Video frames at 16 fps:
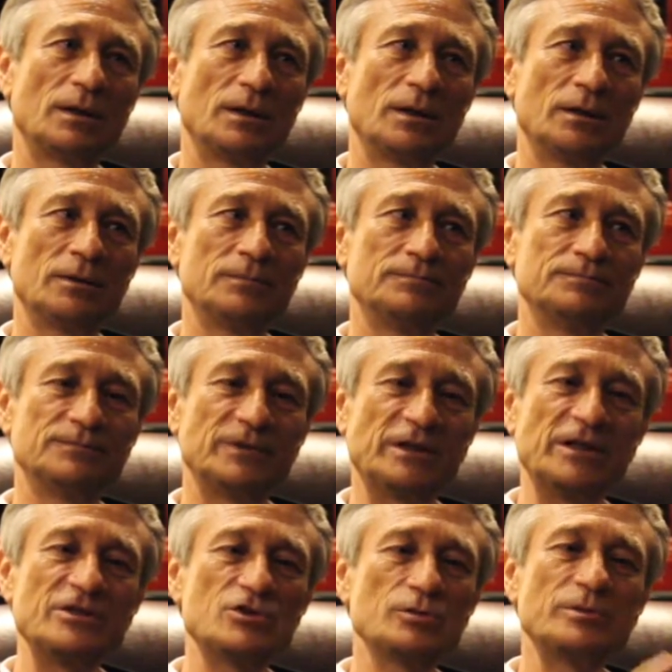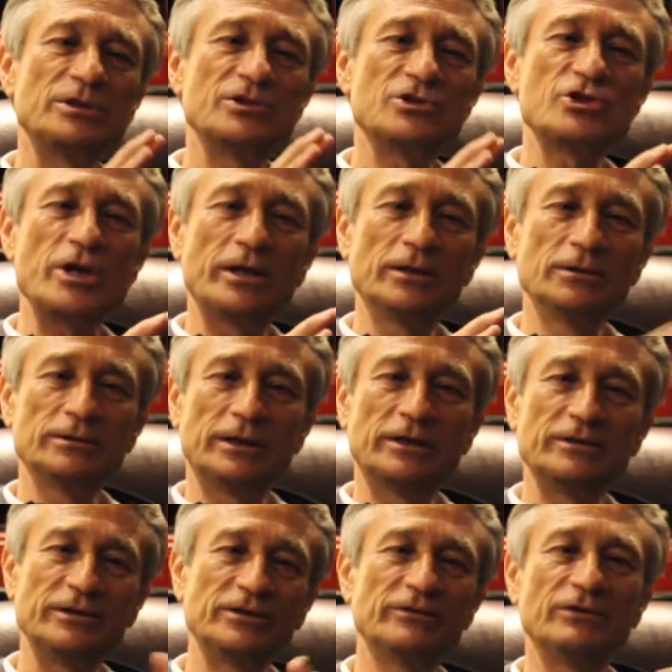um, he needs to be in the channel
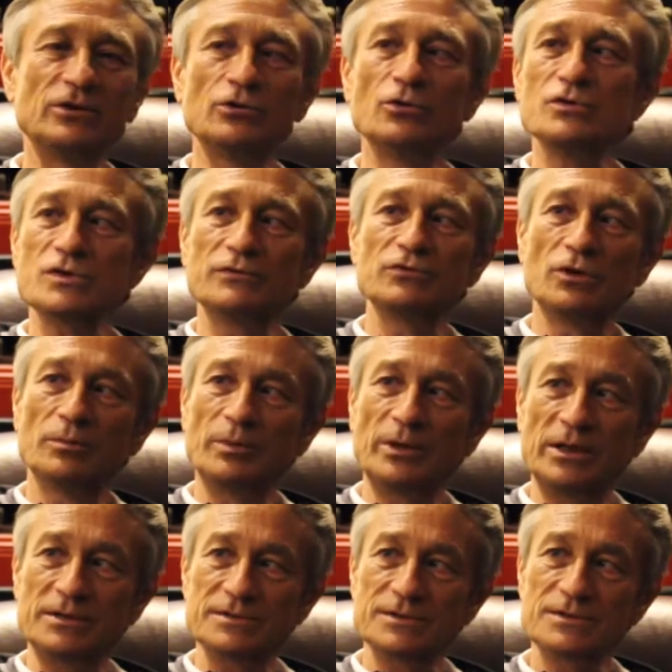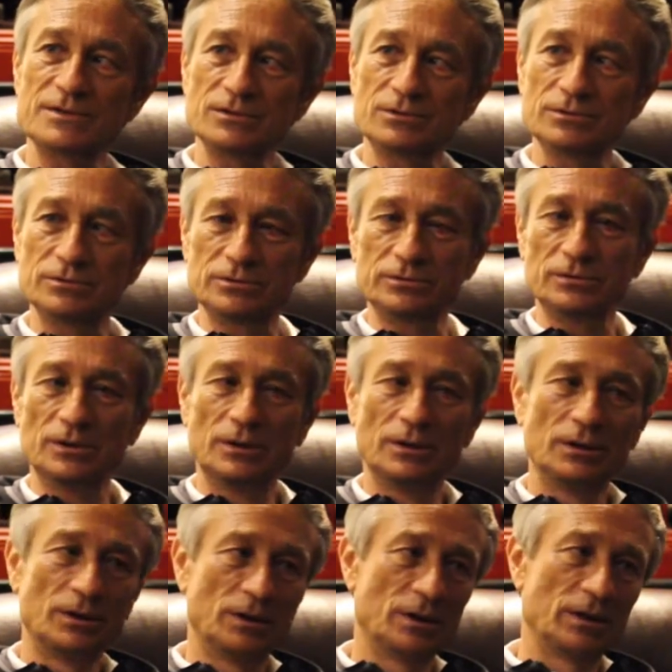and in the windows of the opponent, so
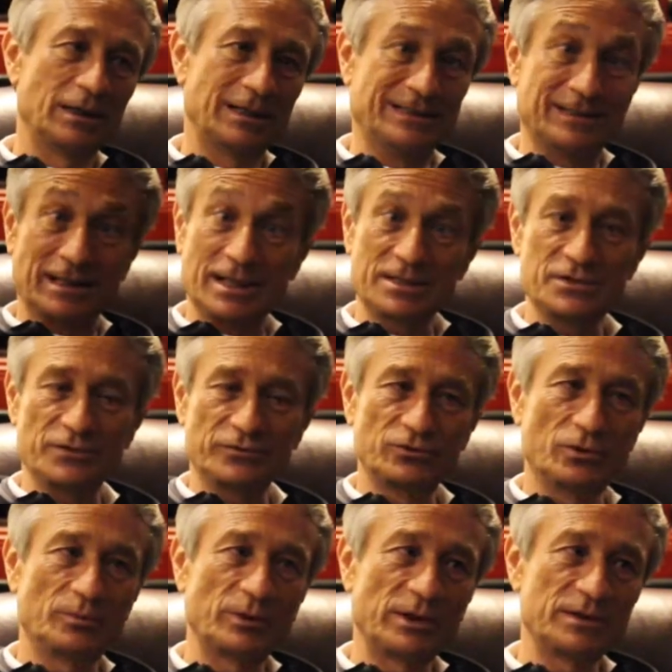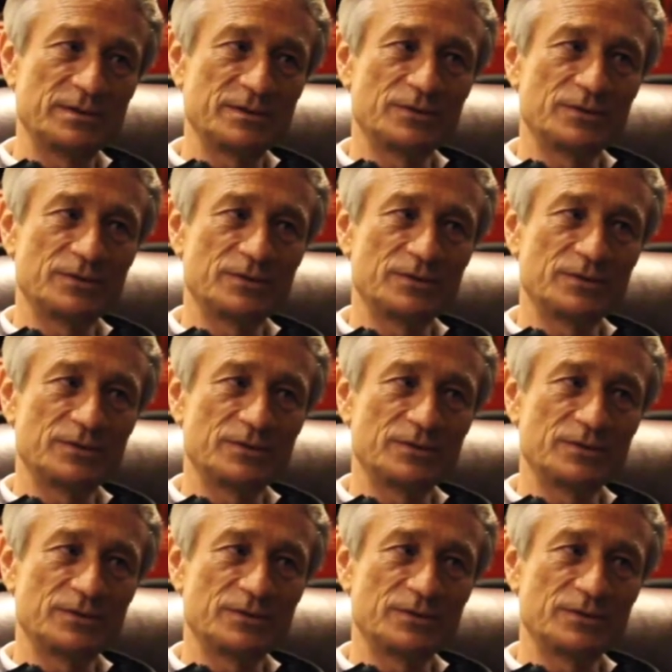in the lines of the opponent.